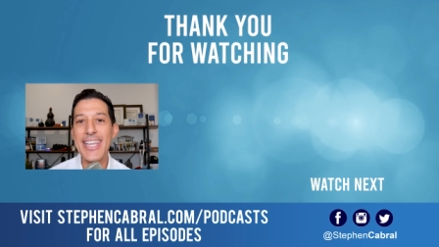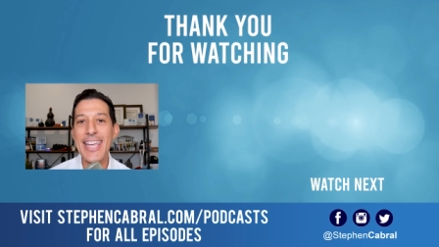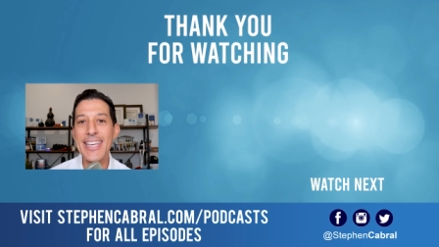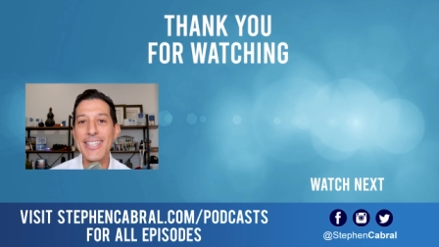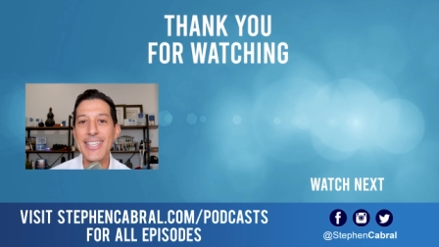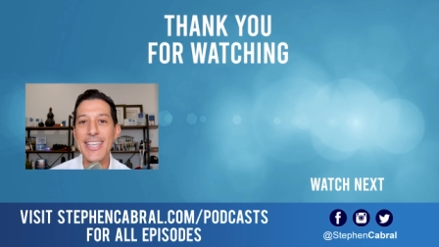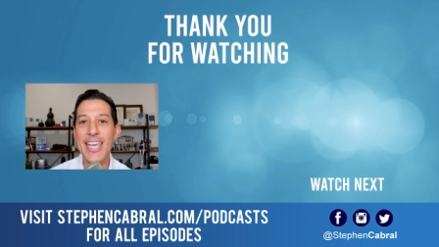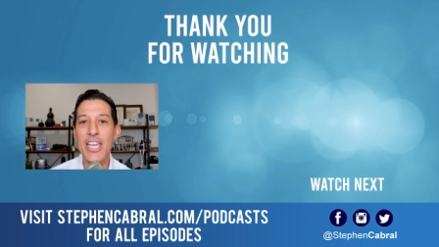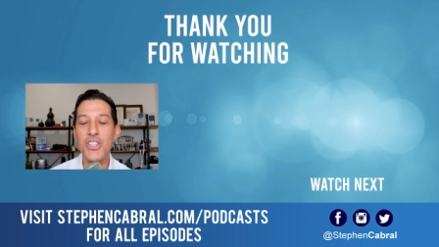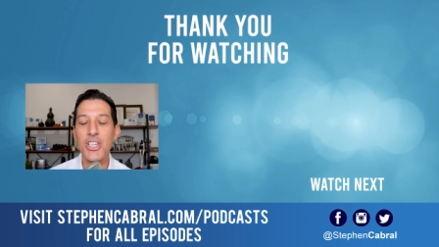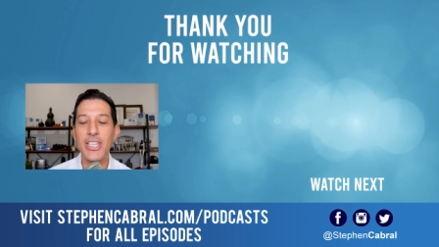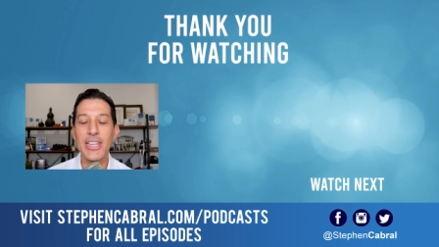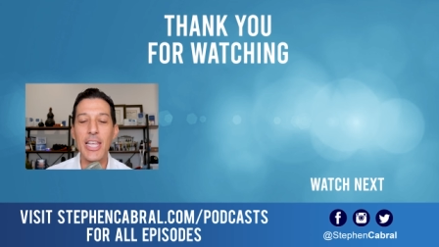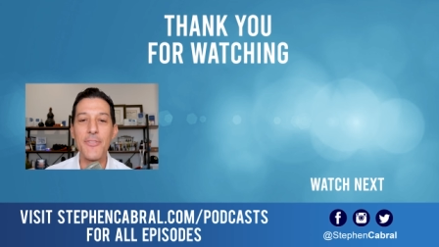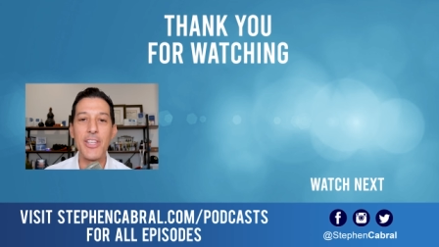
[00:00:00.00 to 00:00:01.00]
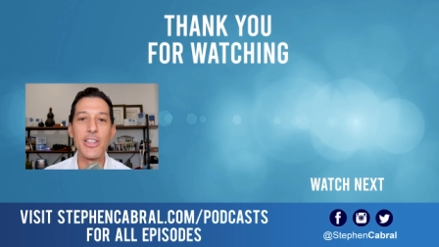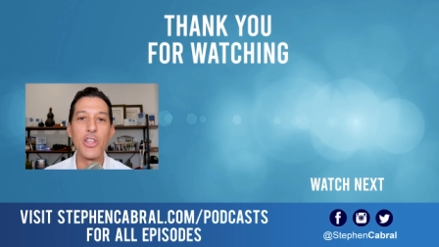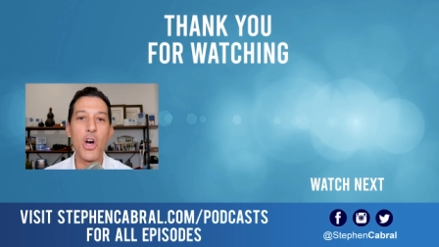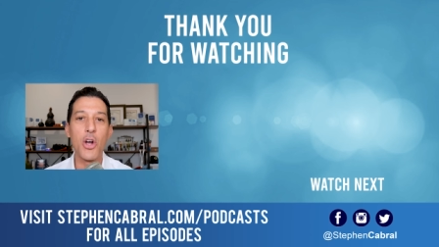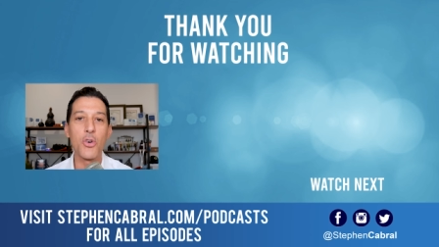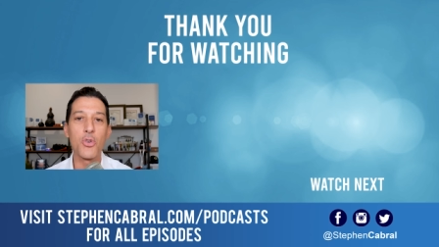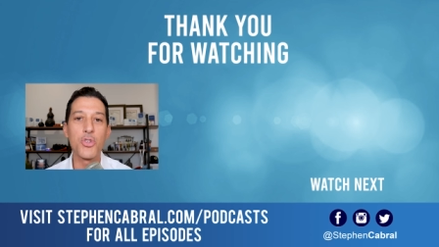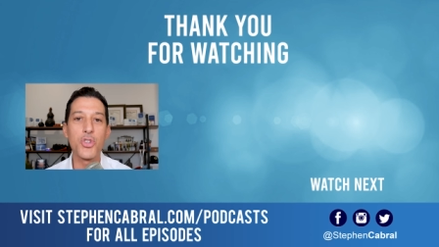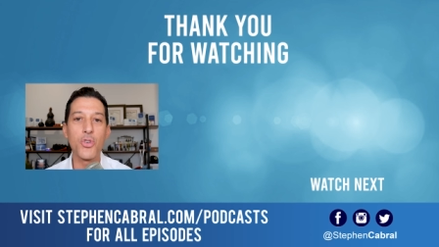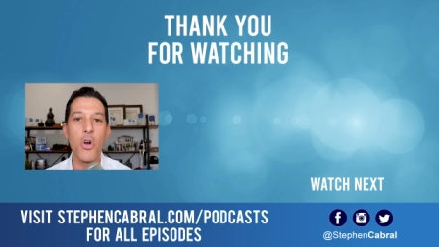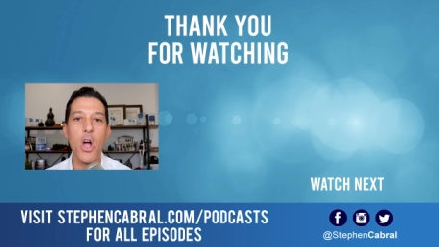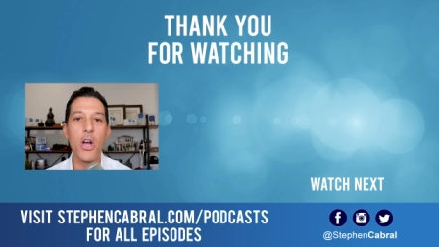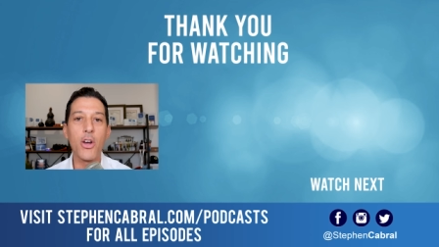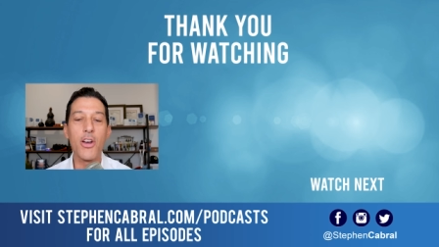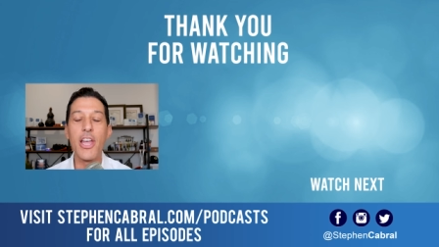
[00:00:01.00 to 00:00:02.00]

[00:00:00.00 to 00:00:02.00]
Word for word: anti-aging, living longer, stronger,